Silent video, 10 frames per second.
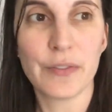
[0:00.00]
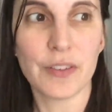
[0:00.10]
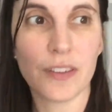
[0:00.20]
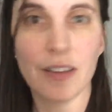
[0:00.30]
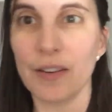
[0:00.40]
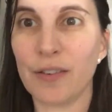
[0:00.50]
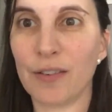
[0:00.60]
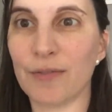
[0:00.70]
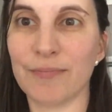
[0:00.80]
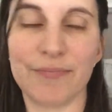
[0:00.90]
For a little
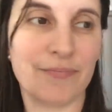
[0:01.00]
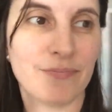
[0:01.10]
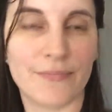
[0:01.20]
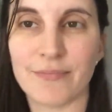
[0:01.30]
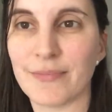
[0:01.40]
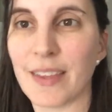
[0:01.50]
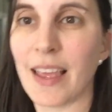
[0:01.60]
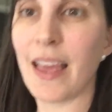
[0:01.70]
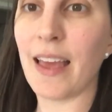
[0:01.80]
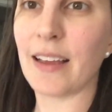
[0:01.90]

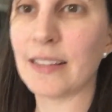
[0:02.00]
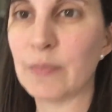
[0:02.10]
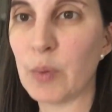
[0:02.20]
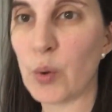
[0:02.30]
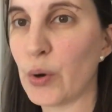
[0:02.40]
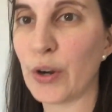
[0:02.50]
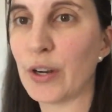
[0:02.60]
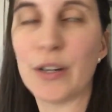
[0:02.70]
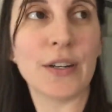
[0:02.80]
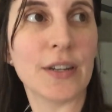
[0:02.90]
explore
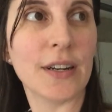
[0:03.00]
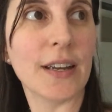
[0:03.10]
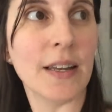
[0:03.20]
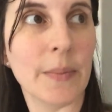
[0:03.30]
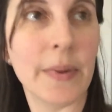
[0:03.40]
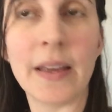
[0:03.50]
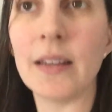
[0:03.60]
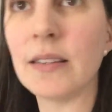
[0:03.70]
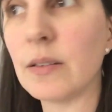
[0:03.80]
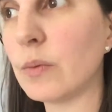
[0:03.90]
in a
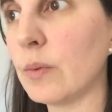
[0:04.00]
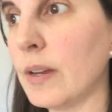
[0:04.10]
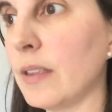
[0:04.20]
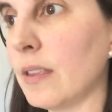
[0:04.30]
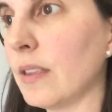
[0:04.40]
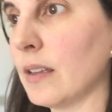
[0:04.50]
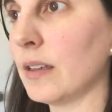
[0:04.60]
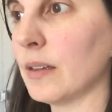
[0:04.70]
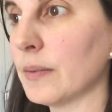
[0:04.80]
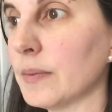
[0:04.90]
bit with
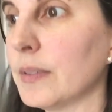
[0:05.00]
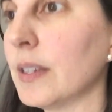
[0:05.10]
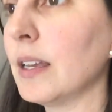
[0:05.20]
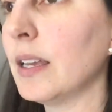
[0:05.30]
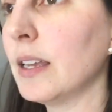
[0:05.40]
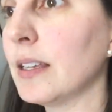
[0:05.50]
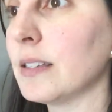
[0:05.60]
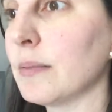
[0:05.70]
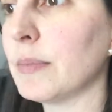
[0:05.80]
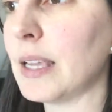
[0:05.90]

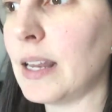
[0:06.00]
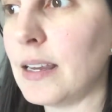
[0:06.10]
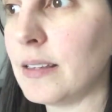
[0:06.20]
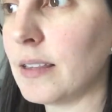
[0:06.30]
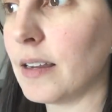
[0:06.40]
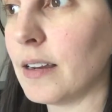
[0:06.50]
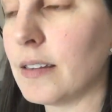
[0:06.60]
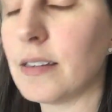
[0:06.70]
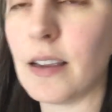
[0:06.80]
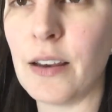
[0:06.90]
some ladies
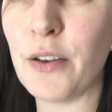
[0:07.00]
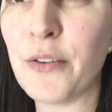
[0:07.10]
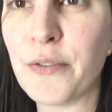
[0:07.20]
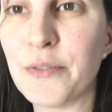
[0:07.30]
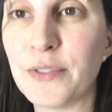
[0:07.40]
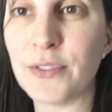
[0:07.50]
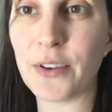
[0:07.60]
that I know.